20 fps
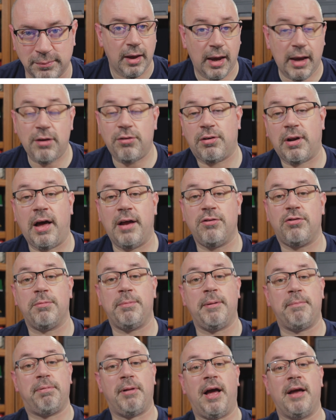Each line should
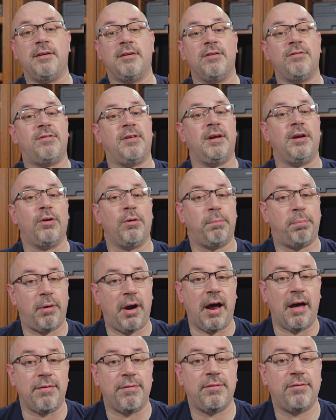be played in a single
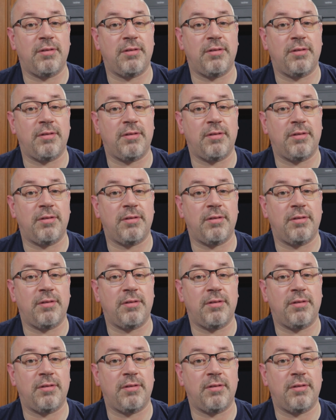breath,